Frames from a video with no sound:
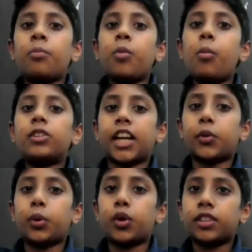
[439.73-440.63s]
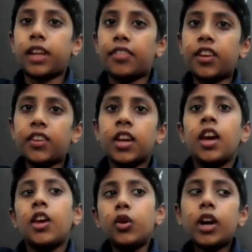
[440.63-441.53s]
more tech videos like this,
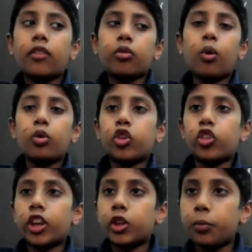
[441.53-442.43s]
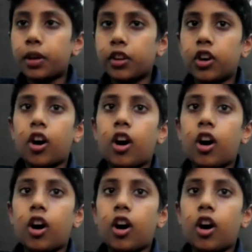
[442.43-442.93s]
you guys also need to be